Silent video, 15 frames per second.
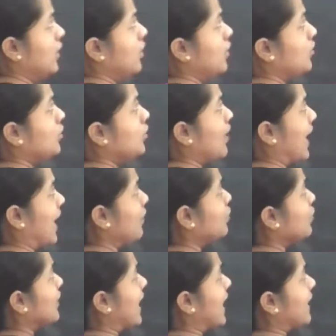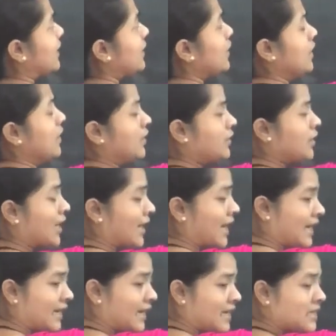you have to write your
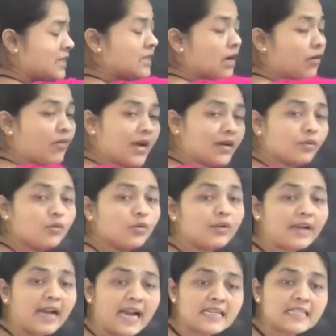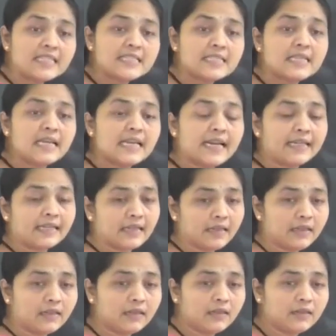address. The one who writes the letter,
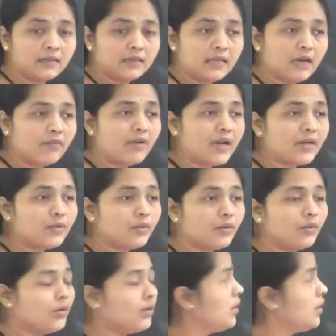the one who